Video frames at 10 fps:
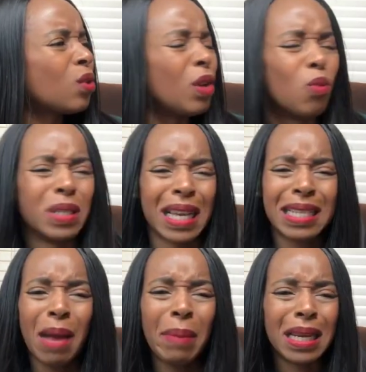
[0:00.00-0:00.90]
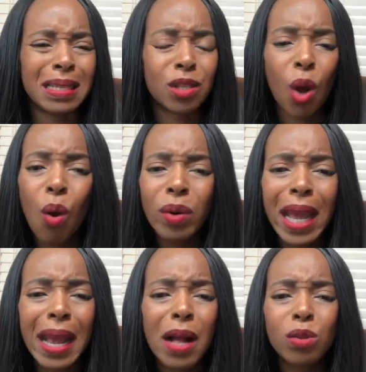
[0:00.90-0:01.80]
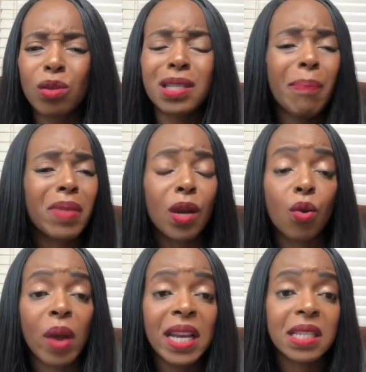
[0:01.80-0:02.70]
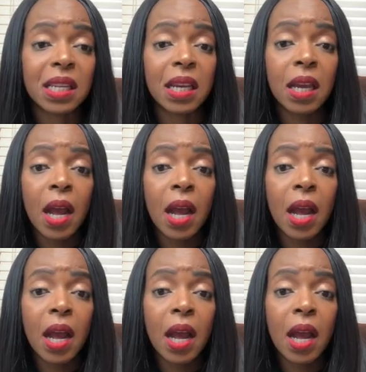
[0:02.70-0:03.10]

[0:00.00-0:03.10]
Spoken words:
it was like somebody's toenails or something crazy.